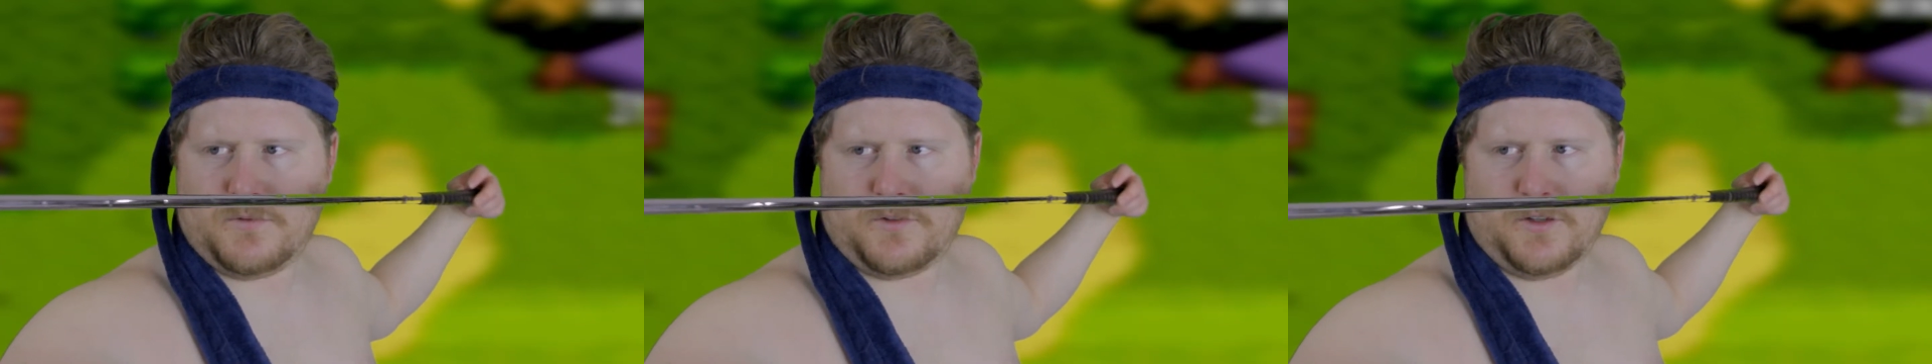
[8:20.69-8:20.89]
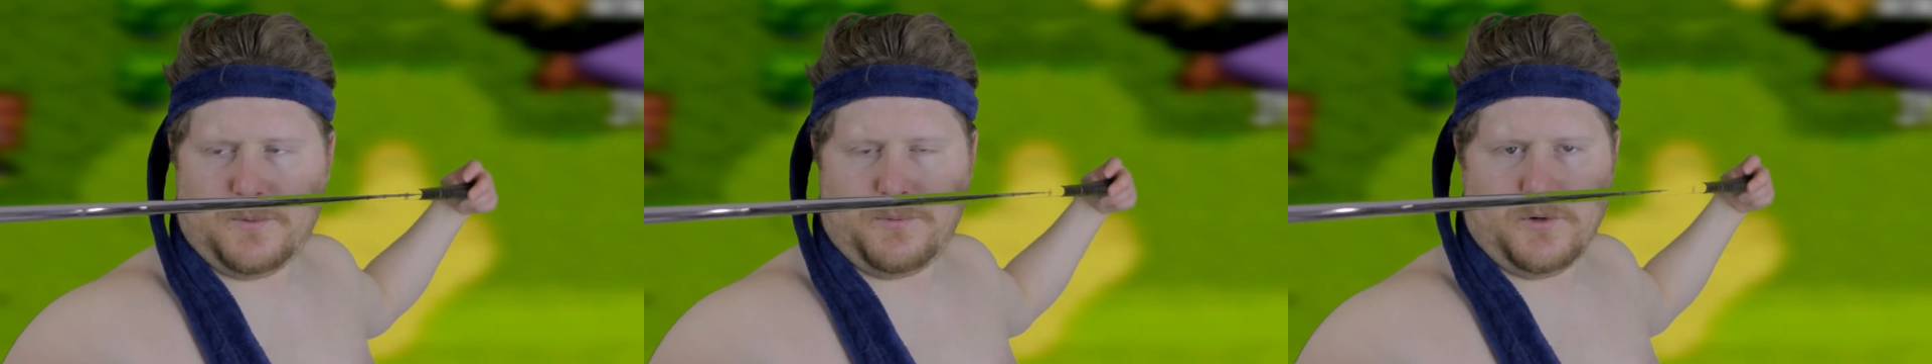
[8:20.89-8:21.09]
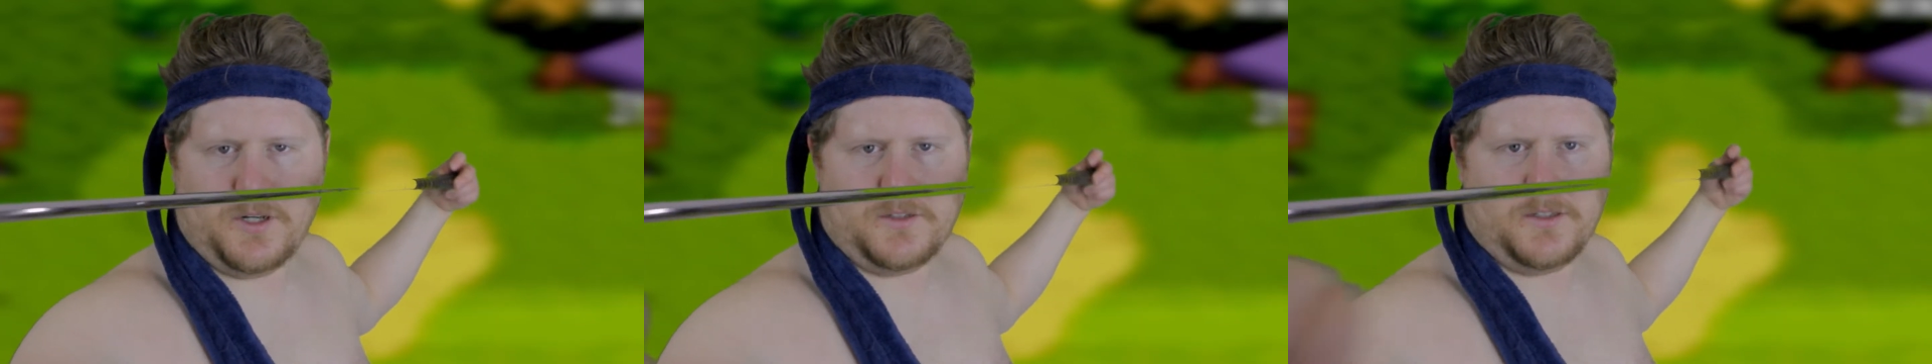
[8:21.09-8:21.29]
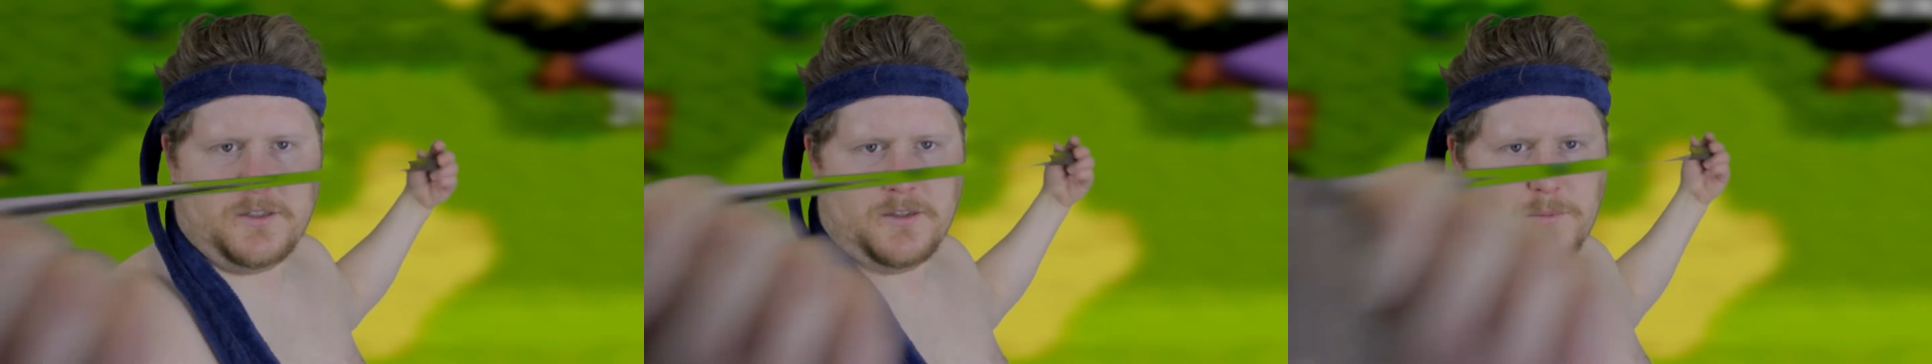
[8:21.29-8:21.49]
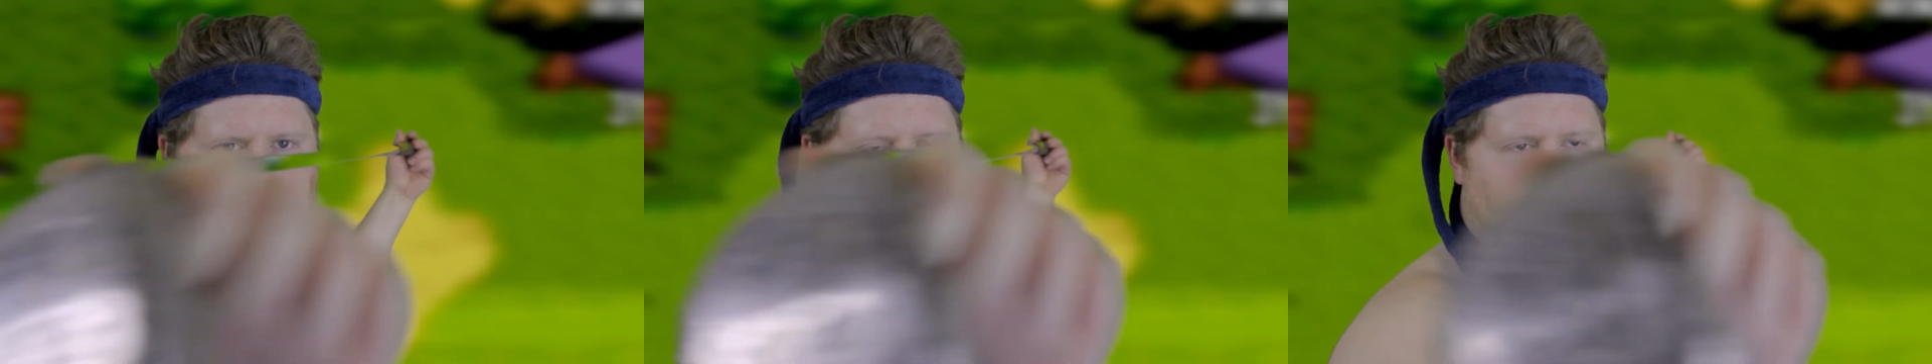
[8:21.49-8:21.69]

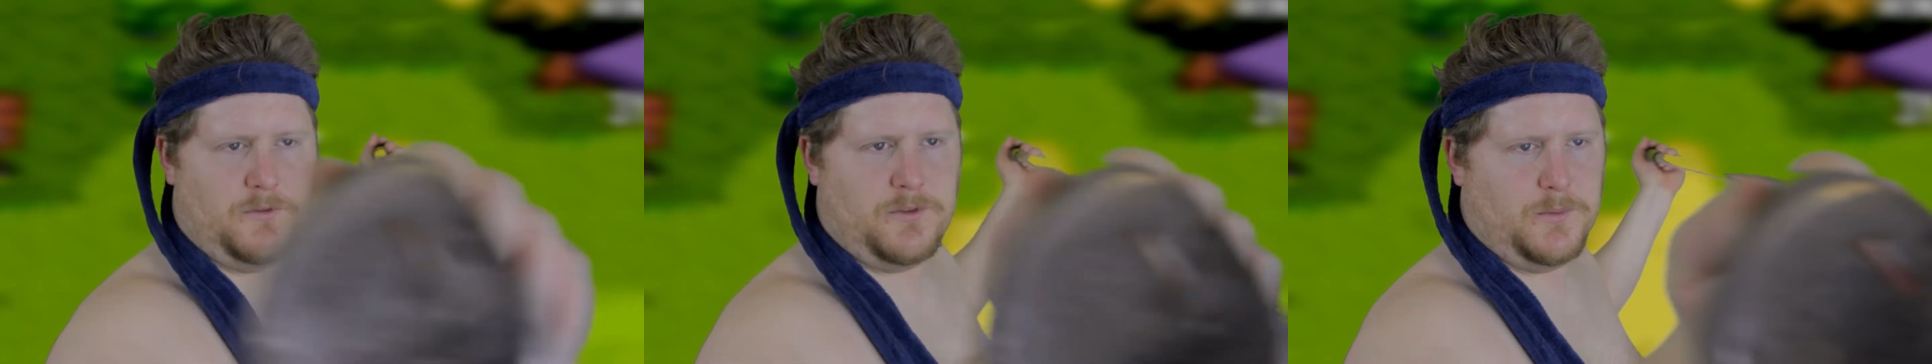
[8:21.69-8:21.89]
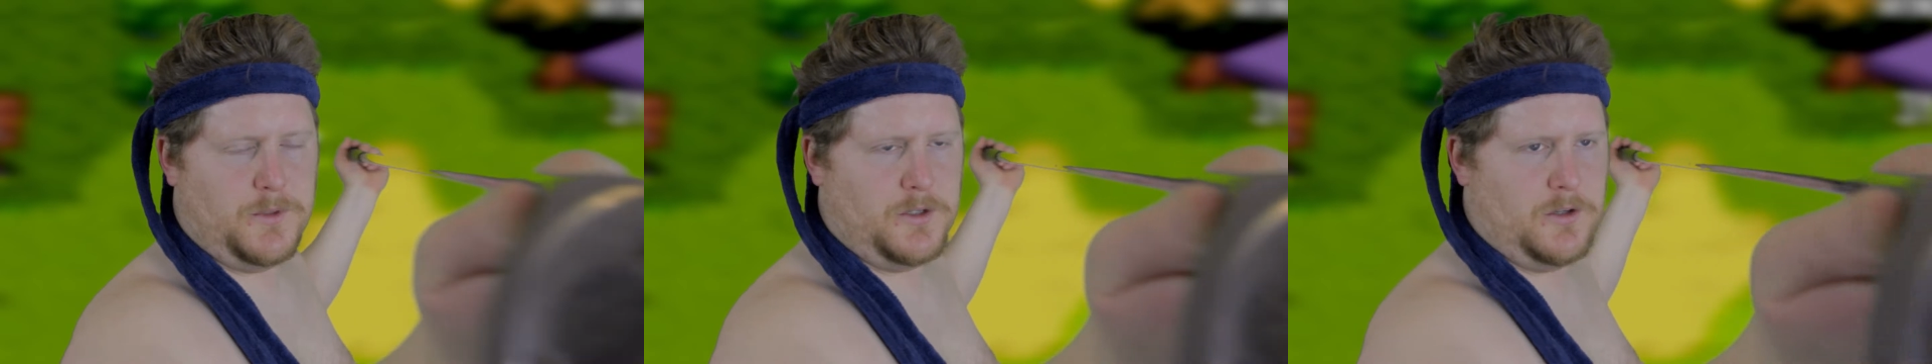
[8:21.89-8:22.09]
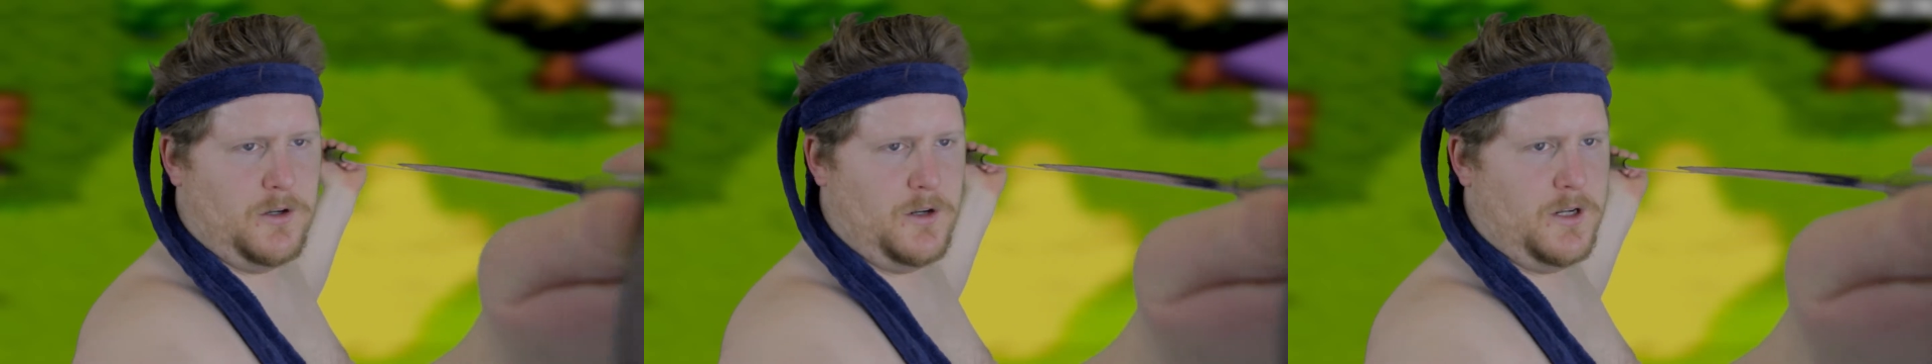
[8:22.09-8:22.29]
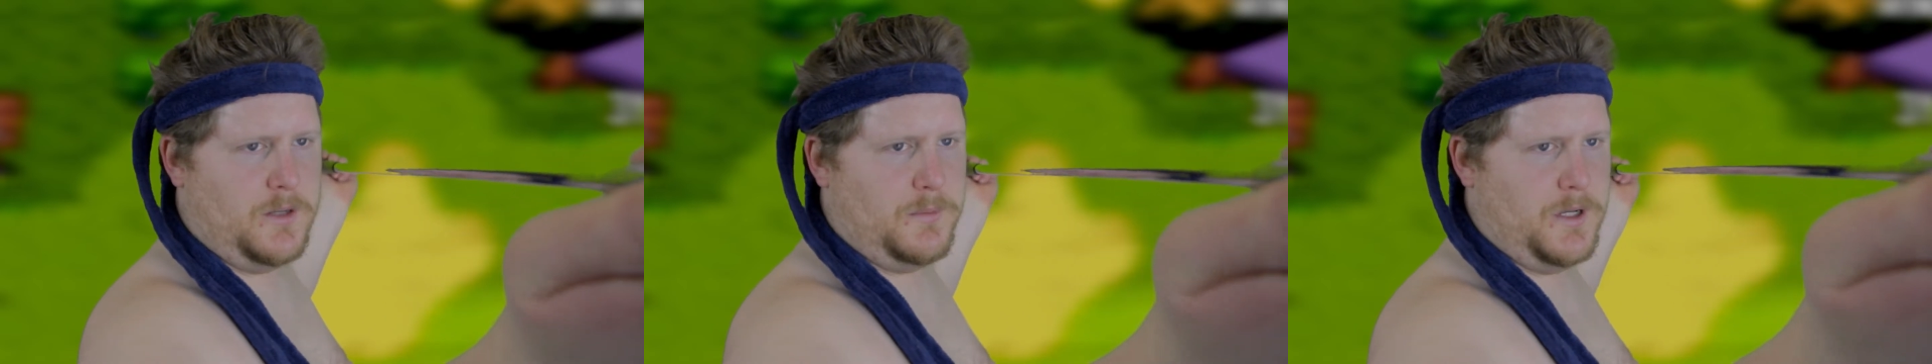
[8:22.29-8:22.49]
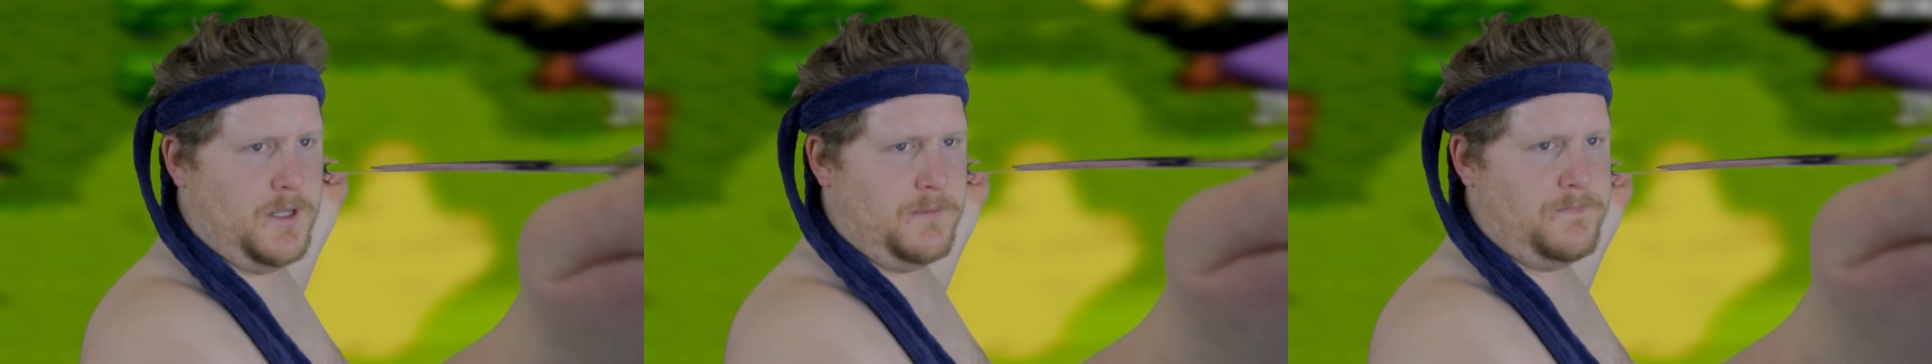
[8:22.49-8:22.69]
separating the men from the girly
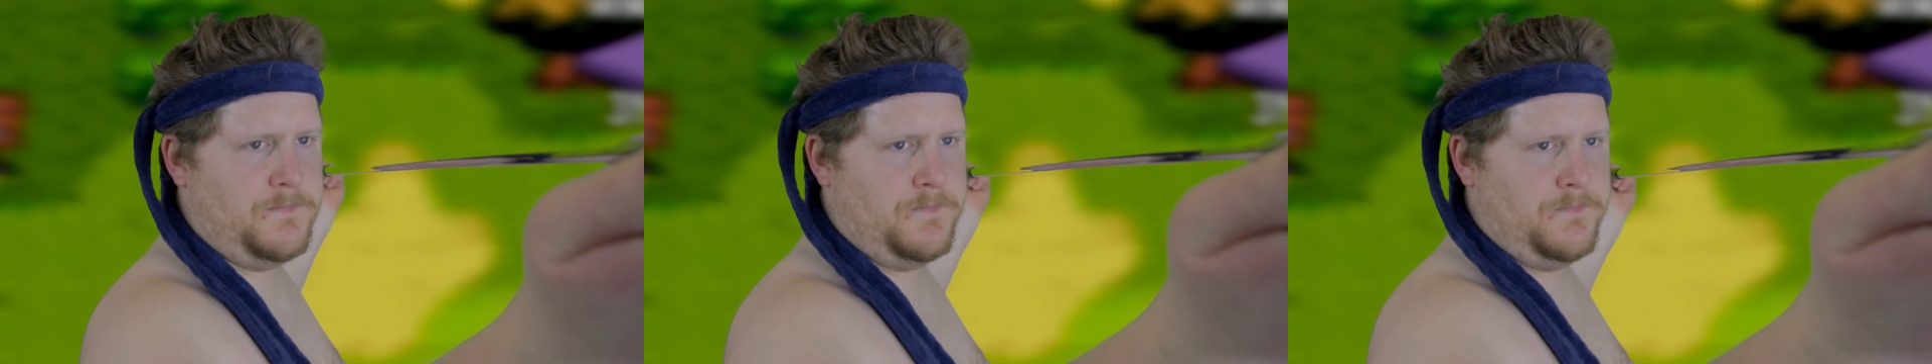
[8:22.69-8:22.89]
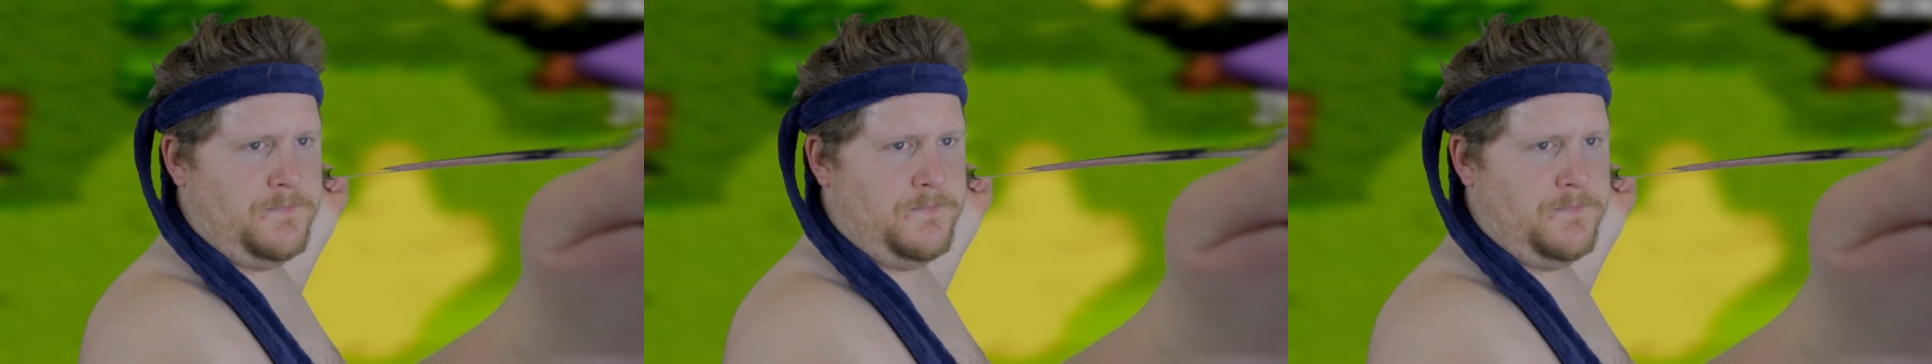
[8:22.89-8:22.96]
men.